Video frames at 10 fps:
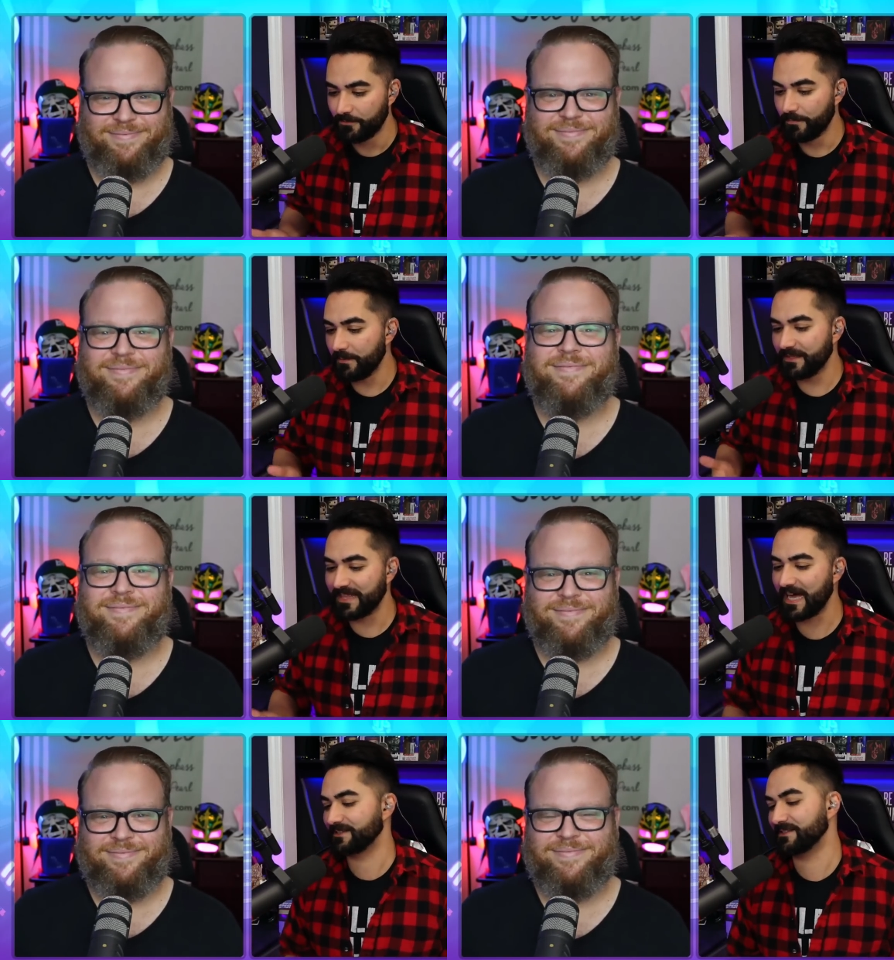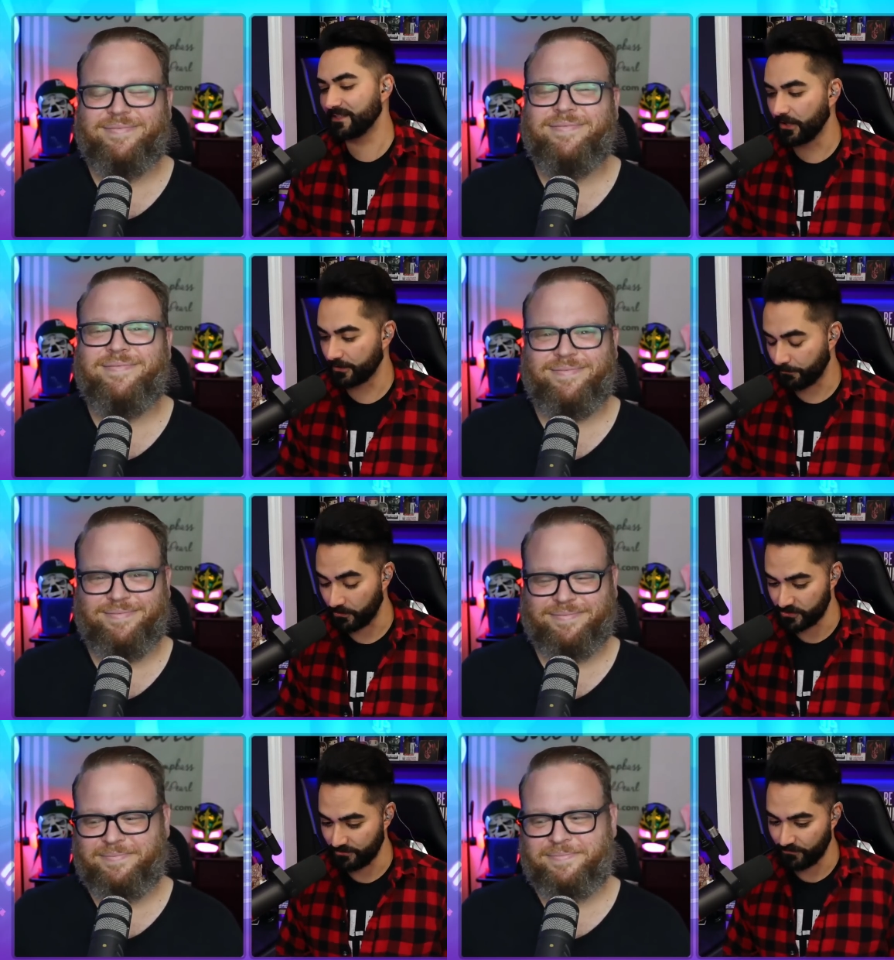Speaker 1: maybe that's the other
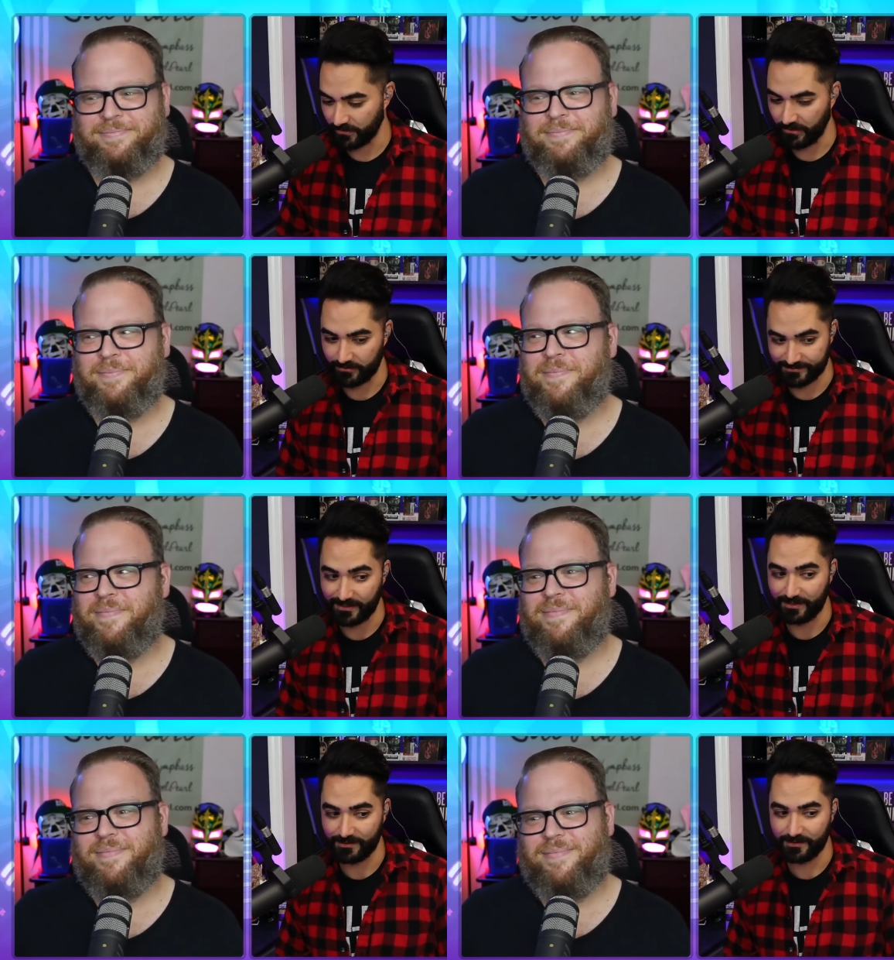person for the other side.